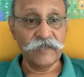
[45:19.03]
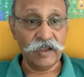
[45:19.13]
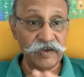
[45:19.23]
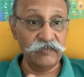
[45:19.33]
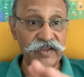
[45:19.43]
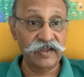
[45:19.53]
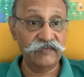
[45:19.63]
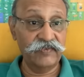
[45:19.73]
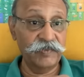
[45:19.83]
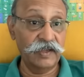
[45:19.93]
I mean, we
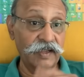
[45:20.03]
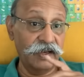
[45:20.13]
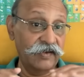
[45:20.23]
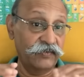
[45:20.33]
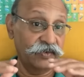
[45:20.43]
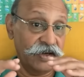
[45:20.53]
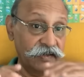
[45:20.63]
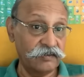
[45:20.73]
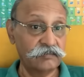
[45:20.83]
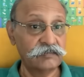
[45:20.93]
have to be alive to that.